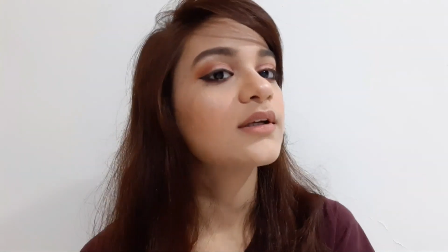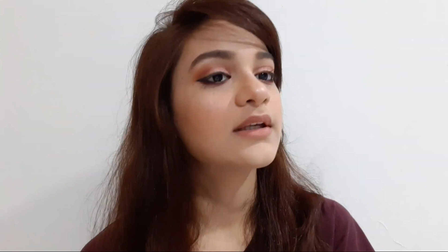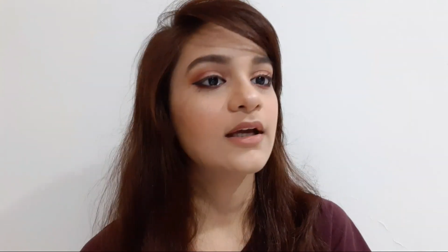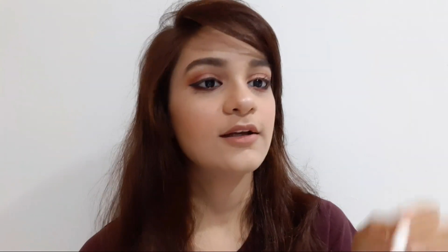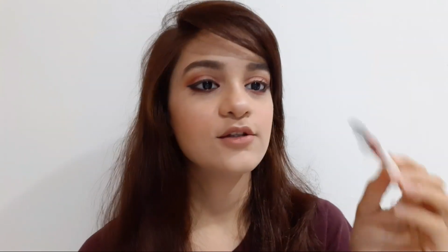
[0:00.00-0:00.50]

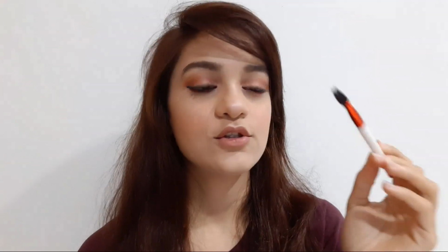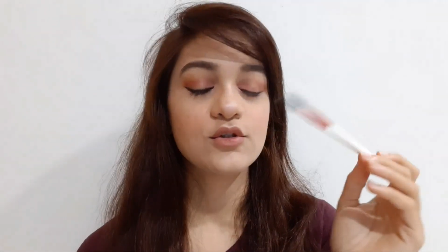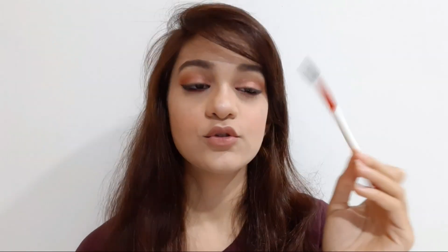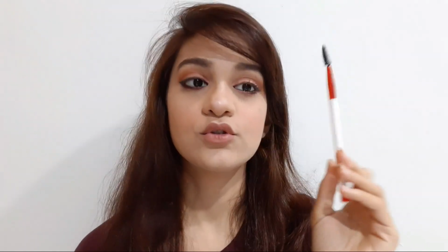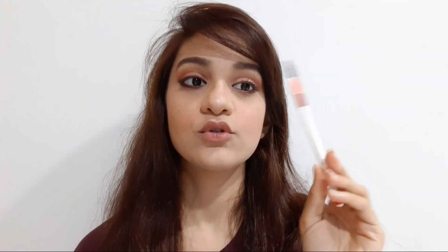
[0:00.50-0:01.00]
Yeah,
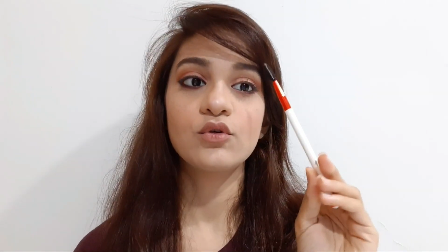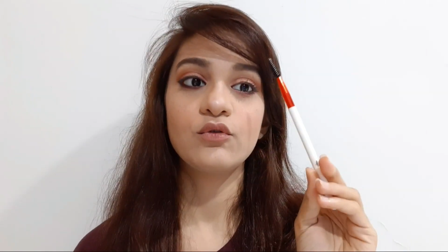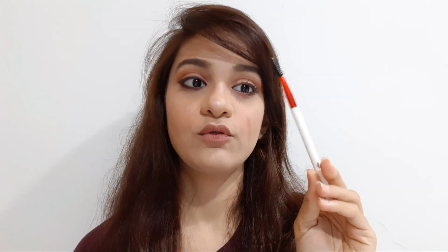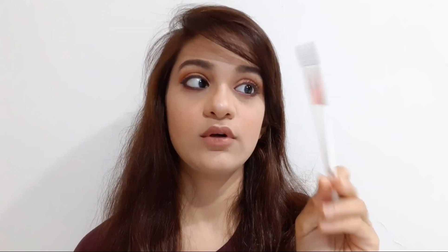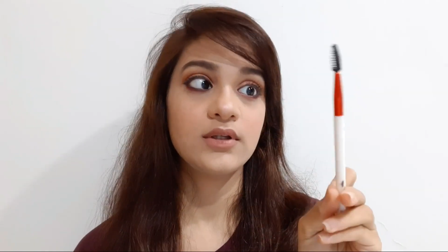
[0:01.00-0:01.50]
so
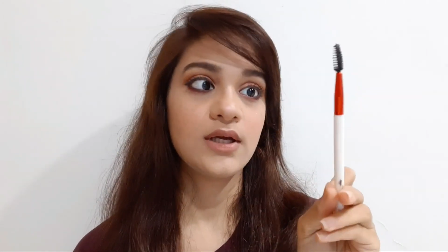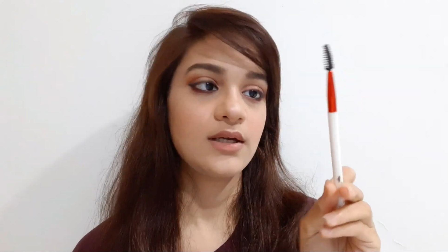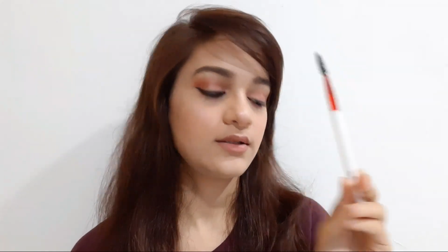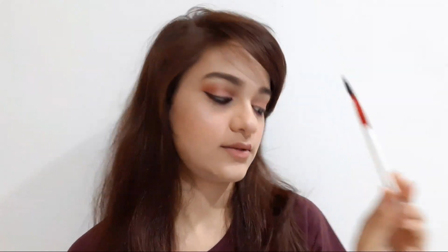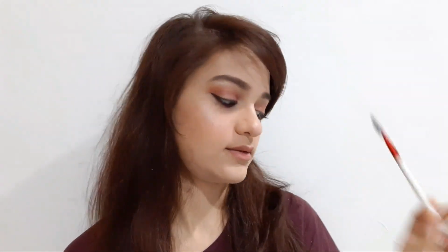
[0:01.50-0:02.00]
for
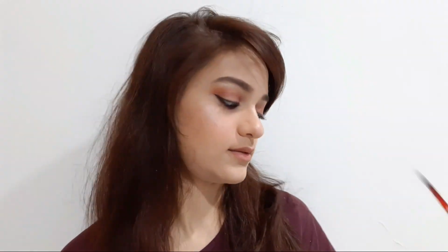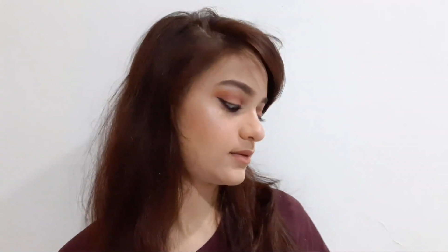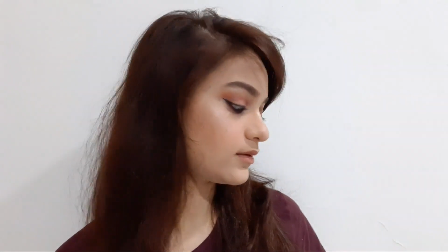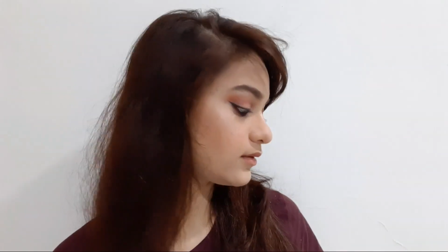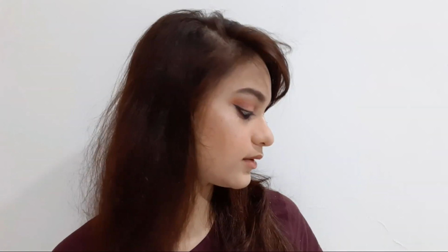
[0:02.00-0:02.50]
that is
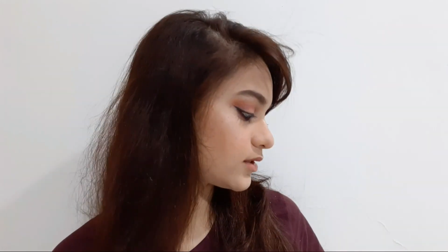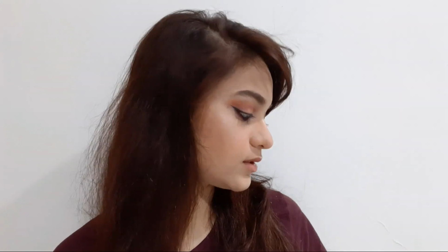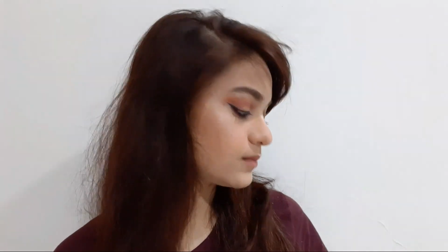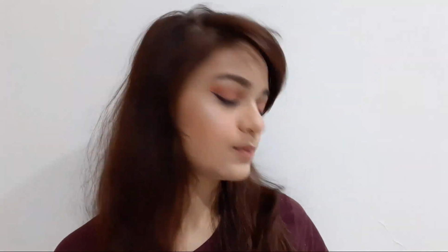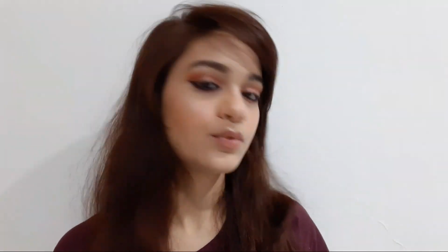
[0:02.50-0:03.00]

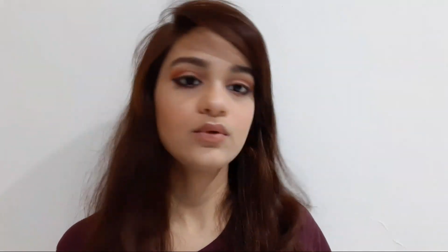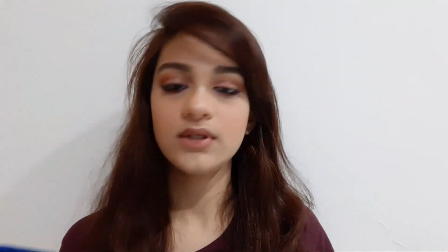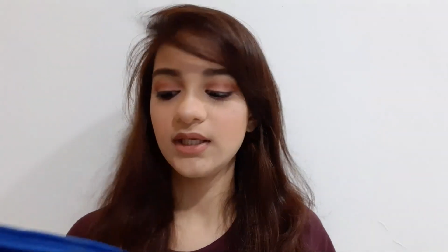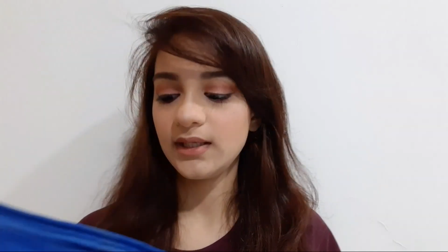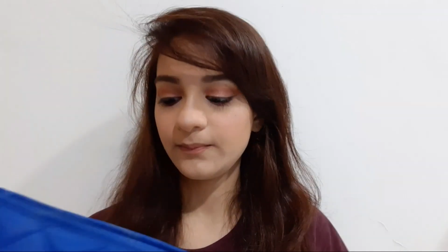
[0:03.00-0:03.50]
this
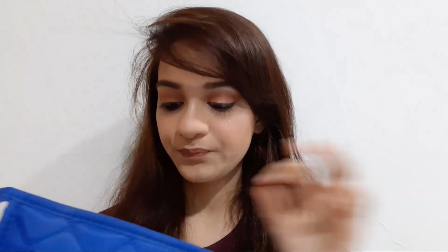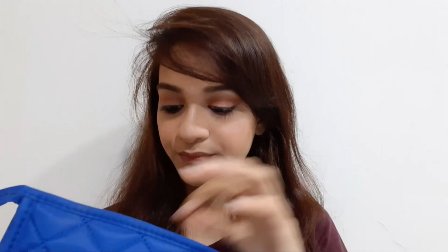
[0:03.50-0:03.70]
spoolie.